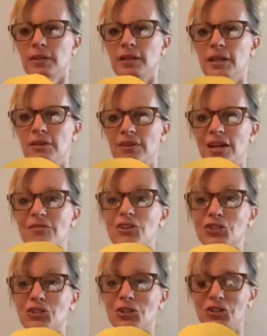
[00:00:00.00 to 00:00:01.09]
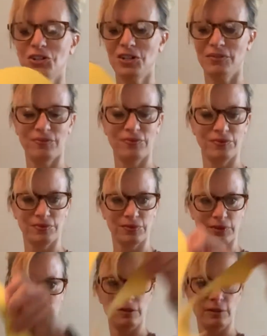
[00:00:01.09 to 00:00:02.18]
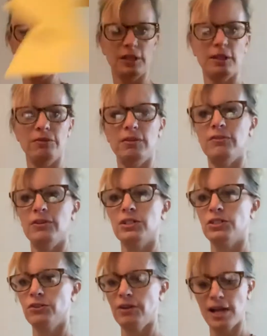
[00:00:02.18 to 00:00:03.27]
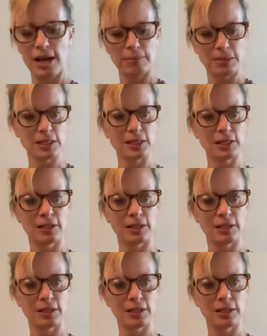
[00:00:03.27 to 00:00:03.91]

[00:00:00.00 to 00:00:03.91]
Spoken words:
Then we have our circle. Get rid of our scraps.